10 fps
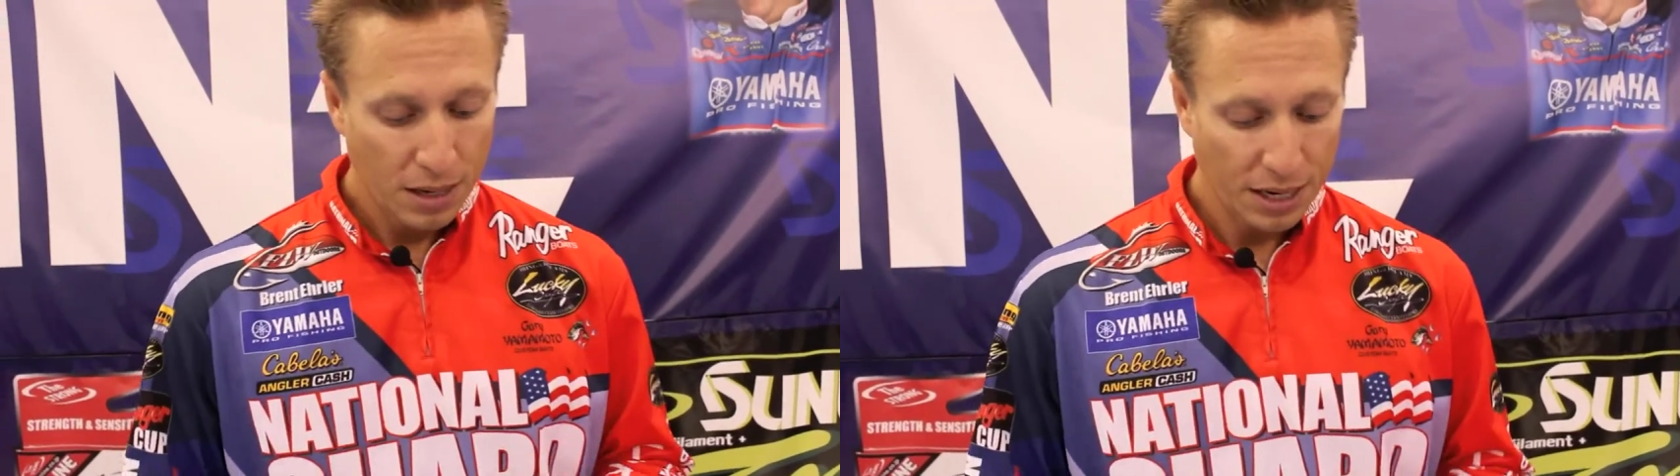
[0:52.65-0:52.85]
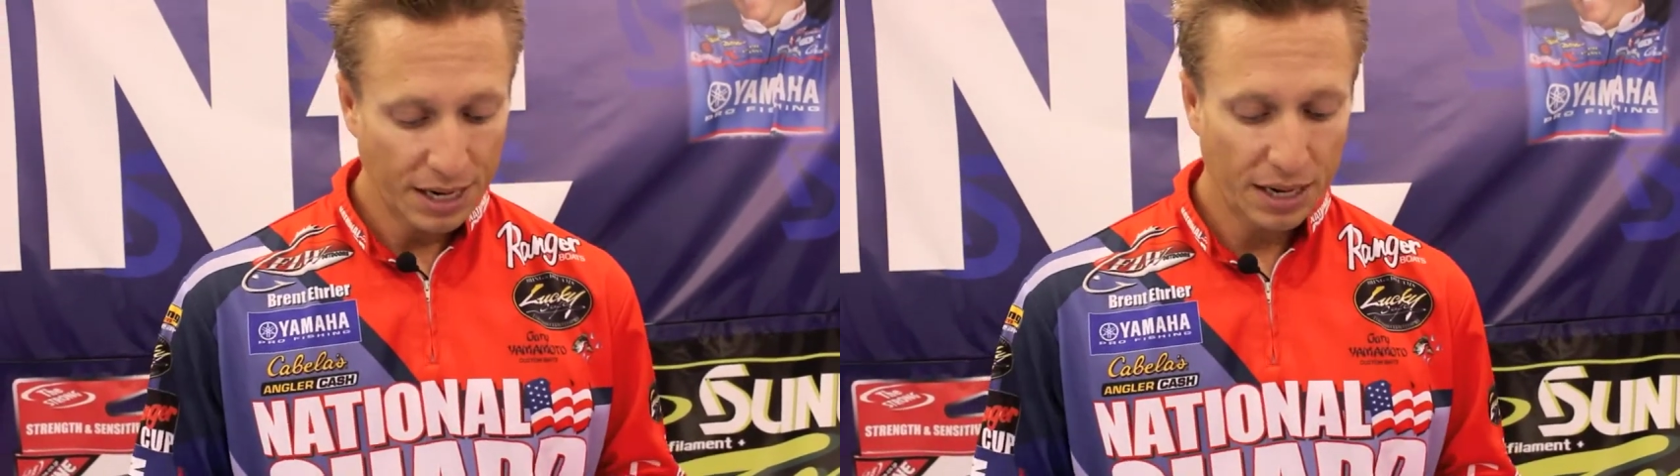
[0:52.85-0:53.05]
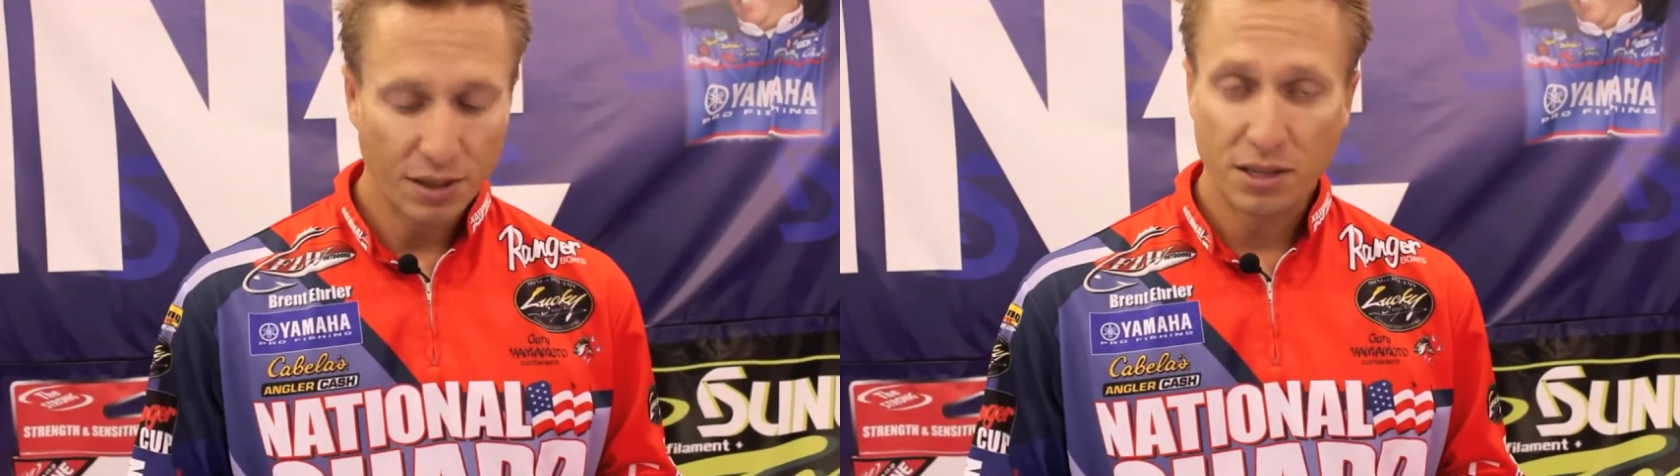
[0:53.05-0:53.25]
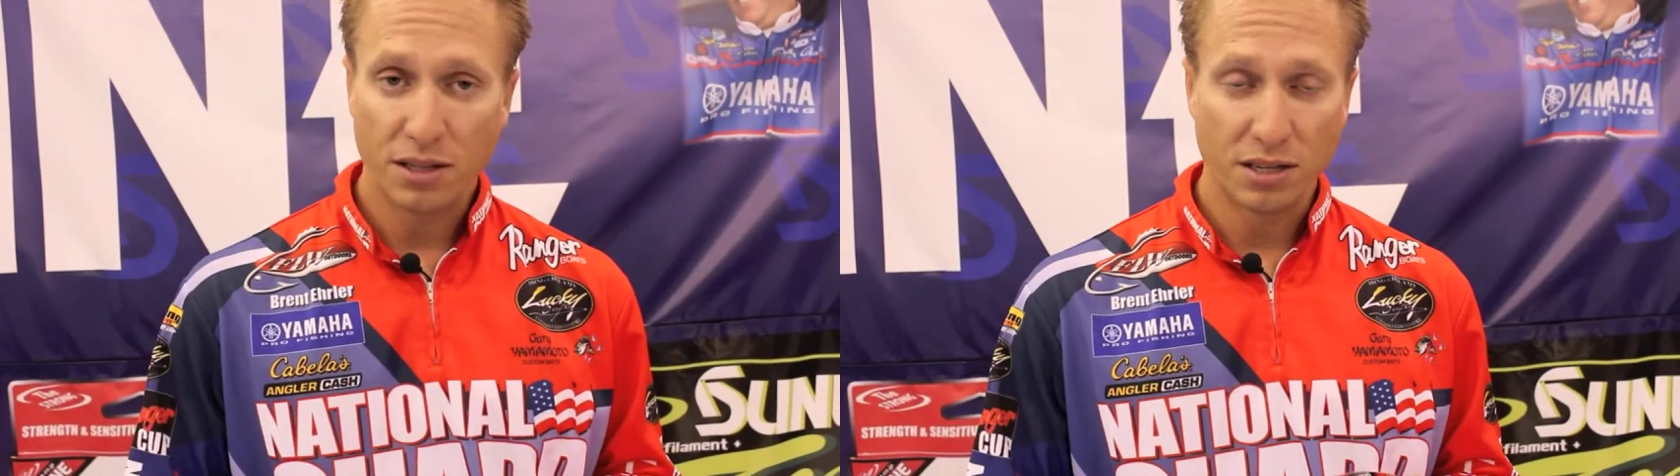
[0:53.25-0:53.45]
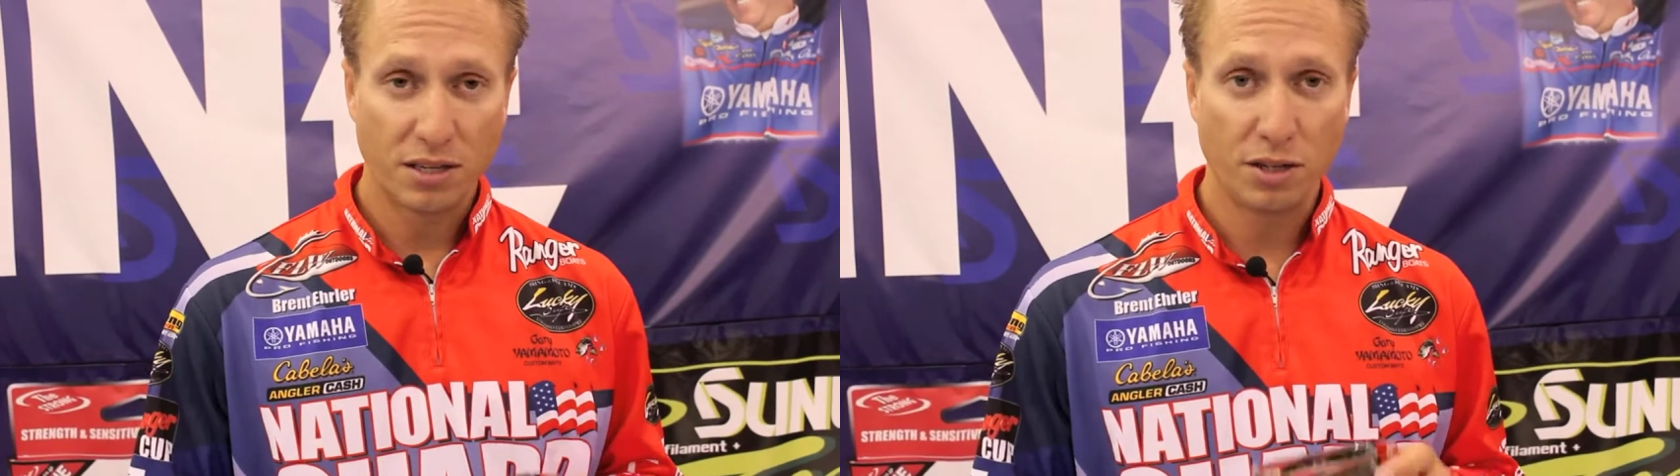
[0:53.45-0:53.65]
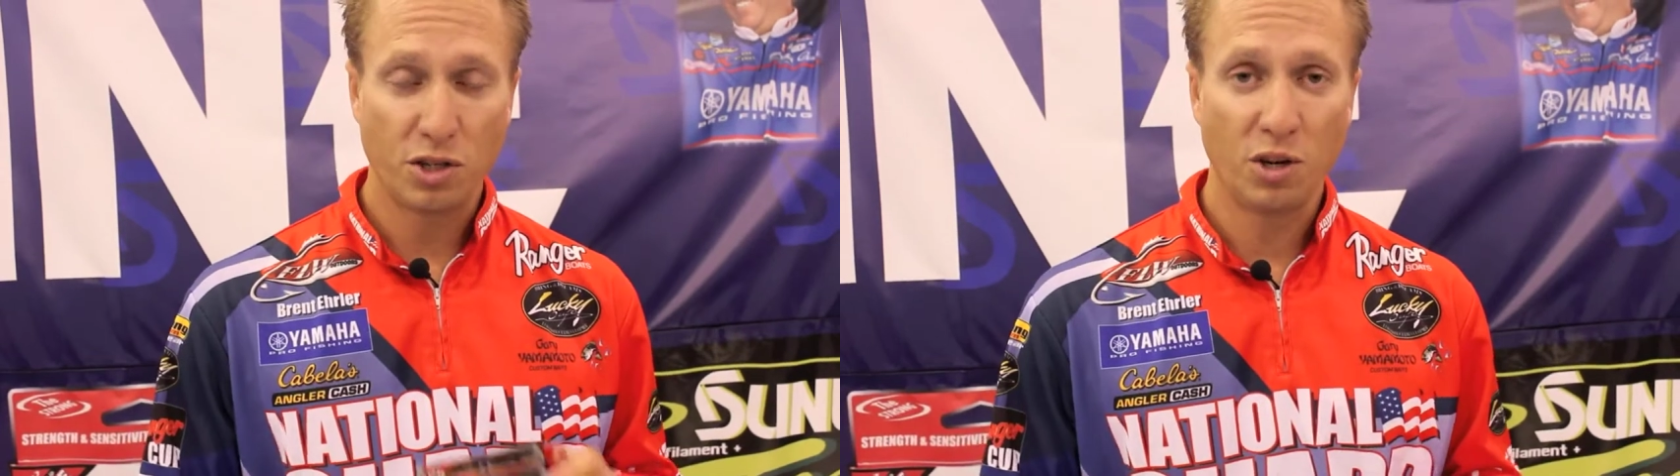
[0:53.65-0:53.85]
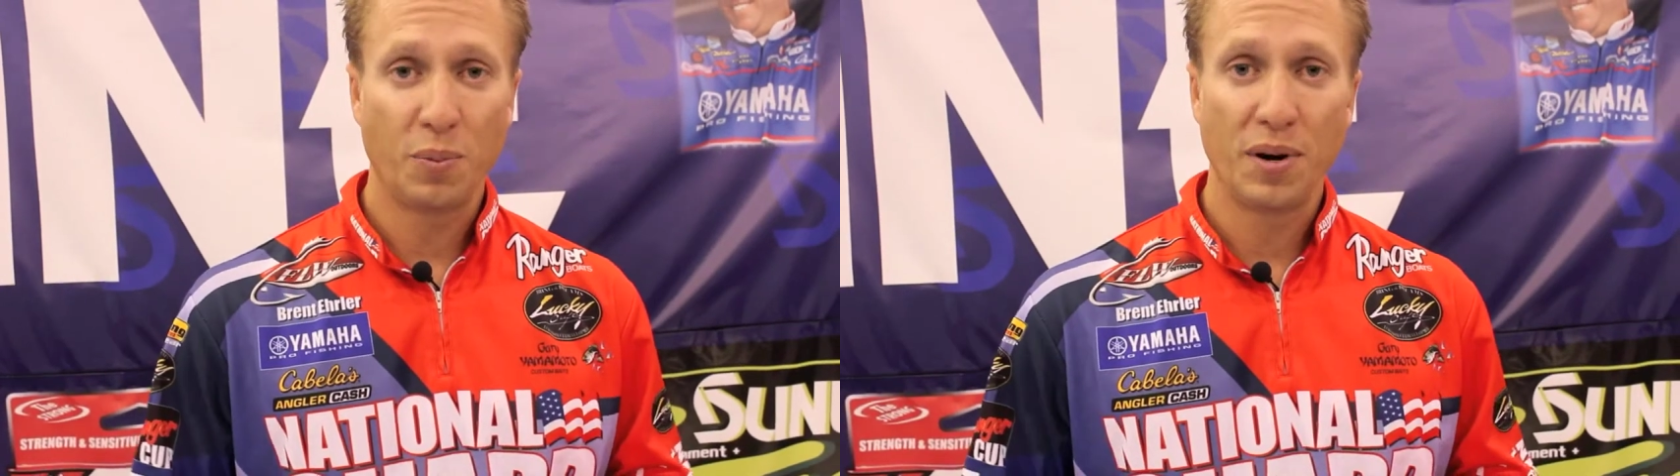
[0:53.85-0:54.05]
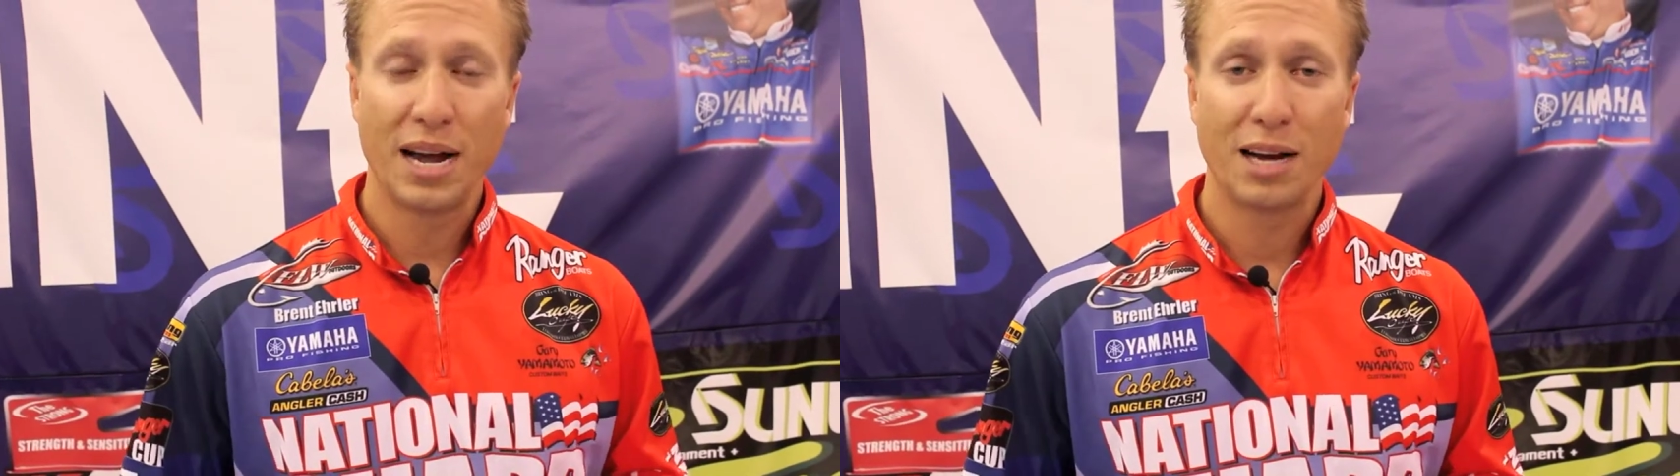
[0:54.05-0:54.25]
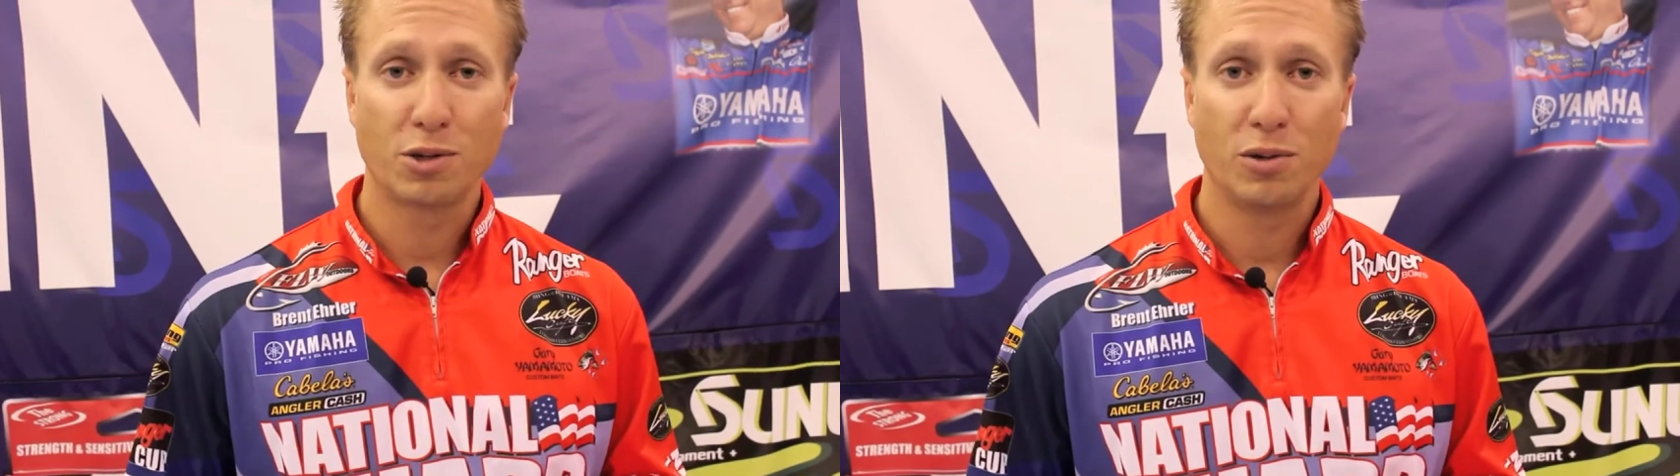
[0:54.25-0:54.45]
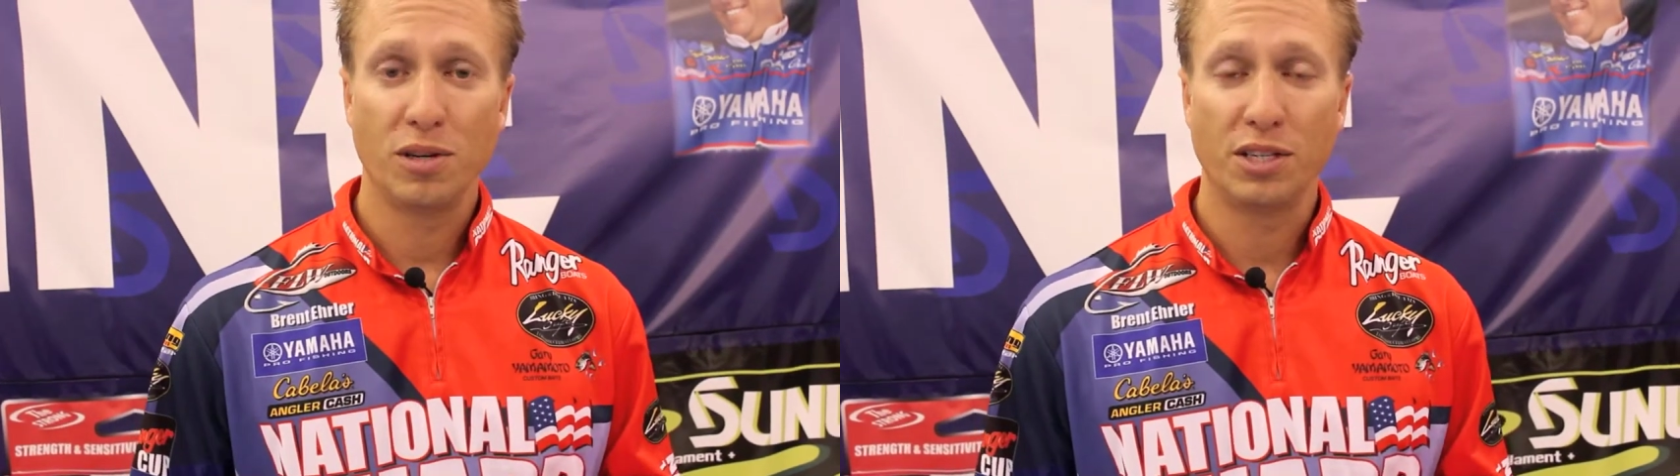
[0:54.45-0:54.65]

again, this, this is the supernatural.